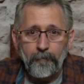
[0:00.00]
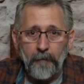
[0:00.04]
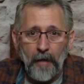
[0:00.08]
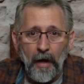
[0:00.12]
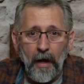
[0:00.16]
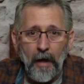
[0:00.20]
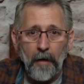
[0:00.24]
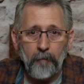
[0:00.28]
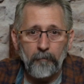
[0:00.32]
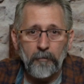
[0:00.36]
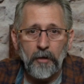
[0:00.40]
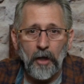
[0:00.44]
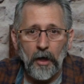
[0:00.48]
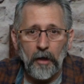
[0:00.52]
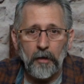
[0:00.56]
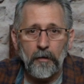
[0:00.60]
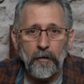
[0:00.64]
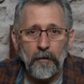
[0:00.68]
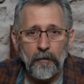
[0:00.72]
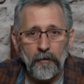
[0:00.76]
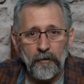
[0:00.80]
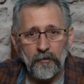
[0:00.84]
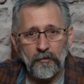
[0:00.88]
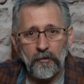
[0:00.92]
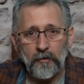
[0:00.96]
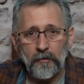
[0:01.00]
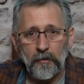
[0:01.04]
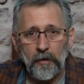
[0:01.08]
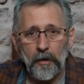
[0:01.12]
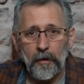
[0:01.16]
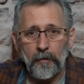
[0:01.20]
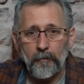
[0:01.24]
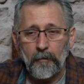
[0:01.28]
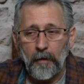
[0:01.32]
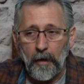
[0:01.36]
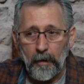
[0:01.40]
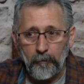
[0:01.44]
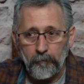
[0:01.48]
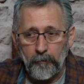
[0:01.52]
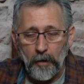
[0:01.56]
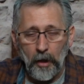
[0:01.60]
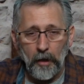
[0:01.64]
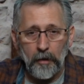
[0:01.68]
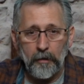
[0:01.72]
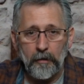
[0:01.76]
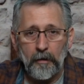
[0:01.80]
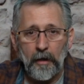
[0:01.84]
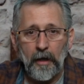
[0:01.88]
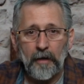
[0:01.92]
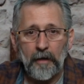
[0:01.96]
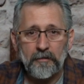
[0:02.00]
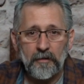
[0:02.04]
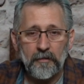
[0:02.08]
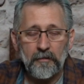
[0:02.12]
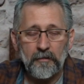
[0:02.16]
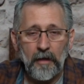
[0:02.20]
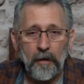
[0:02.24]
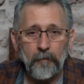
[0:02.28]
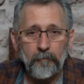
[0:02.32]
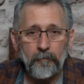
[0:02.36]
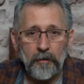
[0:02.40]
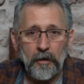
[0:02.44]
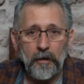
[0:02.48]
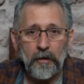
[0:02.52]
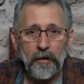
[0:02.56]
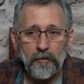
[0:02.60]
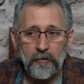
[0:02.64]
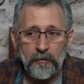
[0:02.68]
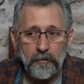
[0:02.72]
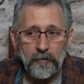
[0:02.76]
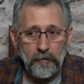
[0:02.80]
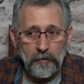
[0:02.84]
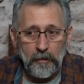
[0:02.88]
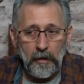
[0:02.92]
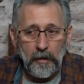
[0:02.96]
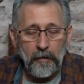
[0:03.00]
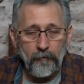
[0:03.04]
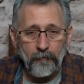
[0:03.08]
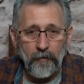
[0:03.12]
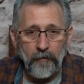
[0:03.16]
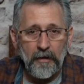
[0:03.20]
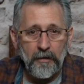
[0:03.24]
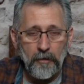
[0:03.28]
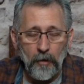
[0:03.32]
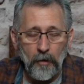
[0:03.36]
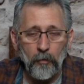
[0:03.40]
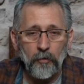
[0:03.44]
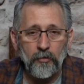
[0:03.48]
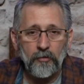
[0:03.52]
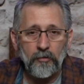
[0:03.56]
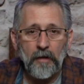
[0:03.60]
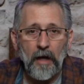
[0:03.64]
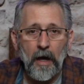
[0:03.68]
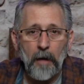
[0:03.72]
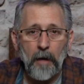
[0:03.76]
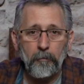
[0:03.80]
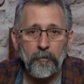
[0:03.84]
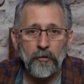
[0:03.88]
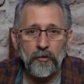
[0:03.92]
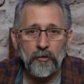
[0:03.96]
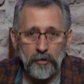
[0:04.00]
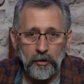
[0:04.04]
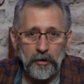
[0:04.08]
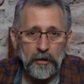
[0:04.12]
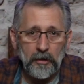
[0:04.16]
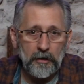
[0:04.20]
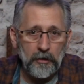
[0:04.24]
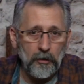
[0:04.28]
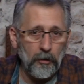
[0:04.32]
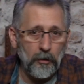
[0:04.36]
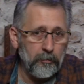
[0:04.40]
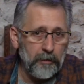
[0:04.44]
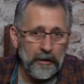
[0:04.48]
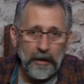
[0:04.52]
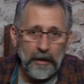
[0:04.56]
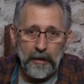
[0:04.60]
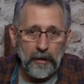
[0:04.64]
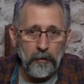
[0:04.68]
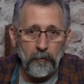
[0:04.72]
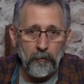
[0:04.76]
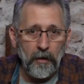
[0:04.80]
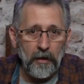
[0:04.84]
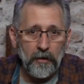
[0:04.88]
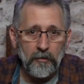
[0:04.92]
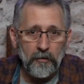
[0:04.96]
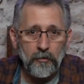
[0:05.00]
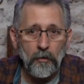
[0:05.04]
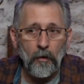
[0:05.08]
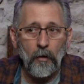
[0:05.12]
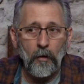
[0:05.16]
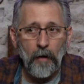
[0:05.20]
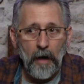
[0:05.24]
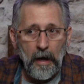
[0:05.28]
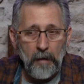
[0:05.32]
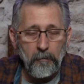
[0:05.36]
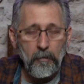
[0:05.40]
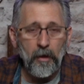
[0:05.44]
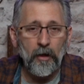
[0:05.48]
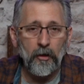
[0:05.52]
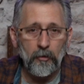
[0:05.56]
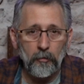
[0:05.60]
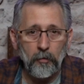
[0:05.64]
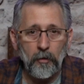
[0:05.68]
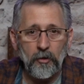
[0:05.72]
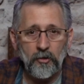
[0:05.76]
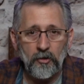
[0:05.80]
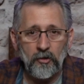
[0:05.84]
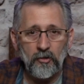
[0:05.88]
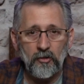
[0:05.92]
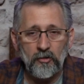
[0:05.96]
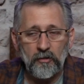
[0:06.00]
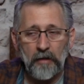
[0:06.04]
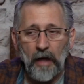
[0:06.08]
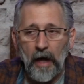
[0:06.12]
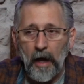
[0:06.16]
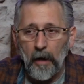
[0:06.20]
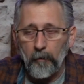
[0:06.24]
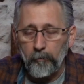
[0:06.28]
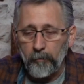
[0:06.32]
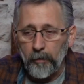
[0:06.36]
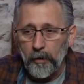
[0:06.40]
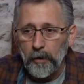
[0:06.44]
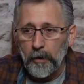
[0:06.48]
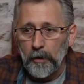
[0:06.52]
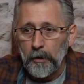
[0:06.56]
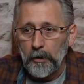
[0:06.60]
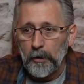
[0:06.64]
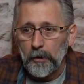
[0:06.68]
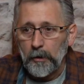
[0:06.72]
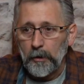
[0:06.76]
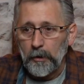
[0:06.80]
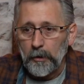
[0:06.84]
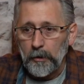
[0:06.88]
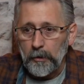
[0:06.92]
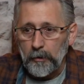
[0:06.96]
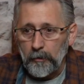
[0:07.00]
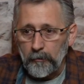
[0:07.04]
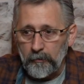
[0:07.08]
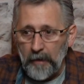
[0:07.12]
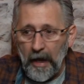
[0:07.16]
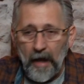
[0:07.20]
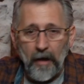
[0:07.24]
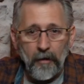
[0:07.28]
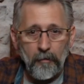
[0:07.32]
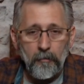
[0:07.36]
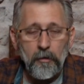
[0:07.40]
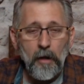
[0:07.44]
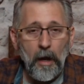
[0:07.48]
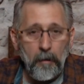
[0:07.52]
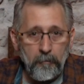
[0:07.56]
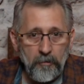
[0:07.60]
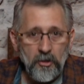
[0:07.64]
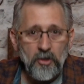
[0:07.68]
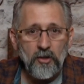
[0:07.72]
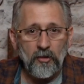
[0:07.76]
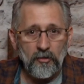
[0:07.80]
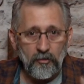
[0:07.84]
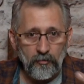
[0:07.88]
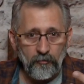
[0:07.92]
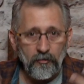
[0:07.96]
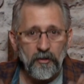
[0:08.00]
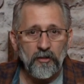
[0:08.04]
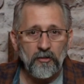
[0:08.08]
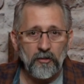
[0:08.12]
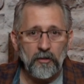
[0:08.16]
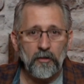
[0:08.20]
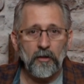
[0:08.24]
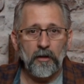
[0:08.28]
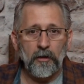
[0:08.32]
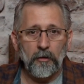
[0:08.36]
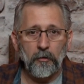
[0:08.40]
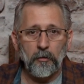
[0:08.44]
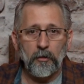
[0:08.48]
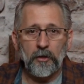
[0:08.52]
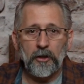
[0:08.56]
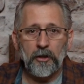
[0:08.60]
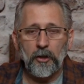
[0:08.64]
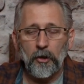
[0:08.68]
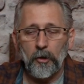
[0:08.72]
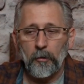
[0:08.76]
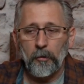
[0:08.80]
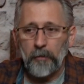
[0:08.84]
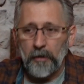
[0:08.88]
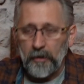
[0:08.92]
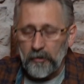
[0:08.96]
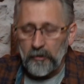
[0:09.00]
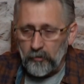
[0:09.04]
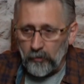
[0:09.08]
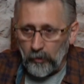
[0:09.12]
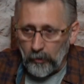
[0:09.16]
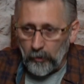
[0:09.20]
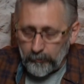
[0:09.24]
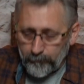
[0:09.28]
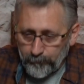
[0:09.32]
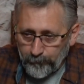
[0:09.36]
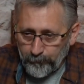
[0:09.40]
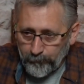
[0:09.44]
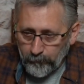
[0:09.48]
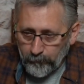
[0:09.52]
I'm done. This is it. I'm done. I says, if I don't stop, it's going to kill me anyway. So I might as well just stop. Just physically it would kill me. So